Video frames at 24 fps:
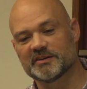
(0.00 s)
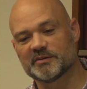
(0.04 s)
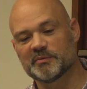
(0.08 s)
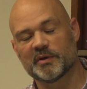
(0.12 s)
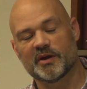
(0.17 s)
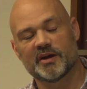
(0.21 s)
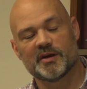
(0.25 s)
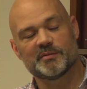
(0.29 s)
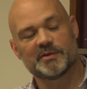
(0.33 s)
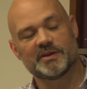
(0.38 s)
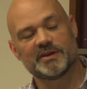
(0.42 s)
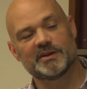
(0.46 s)
to
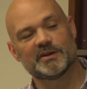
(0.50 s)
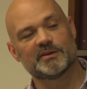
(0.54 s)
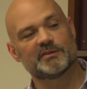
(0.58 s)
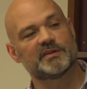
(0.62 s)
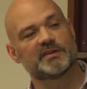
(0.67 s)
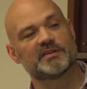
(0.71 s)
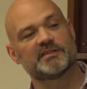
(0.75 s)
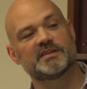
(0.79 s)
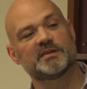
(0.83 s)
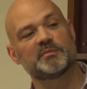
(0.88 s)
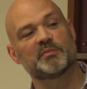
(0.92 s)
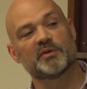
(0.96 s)
become a
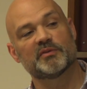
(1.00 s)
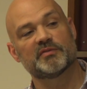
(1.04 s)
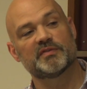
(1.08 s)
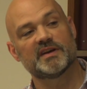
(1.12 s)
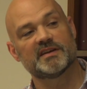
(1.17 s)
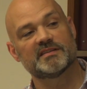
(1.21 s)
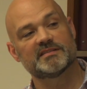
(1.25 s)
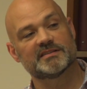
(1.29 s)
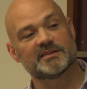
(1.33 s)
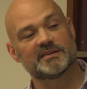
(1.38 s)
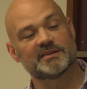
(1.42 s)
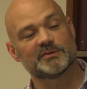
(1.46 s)
university
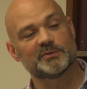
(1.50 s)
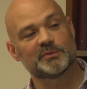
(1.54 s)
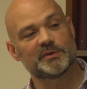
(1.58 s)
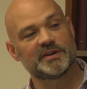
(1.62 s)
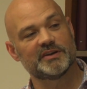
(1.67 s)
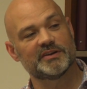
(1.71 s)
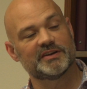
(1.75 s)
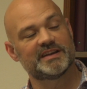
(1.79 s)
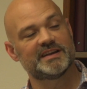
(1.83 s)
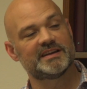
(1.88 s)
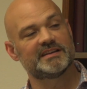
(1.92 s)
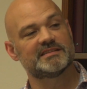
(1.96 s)
professor when
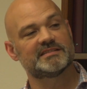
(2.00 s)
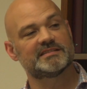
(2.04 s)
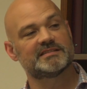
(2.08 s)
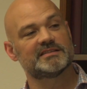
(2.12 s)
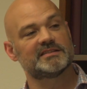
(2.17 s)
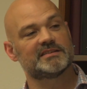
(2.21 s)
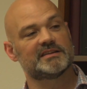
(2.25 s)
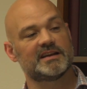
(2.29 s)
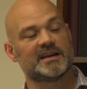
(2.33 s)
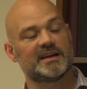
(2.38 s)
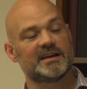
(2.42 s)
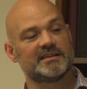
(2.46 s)
your kid is
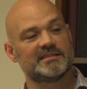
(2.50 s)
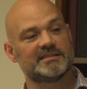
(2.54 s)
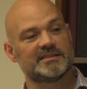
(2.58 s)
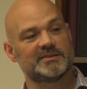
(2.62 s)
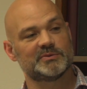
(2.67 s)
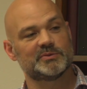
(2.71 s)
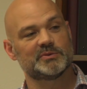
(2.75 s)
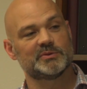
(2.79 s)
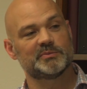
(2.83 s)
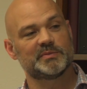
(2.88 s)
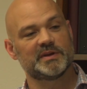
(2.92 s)
still in high school,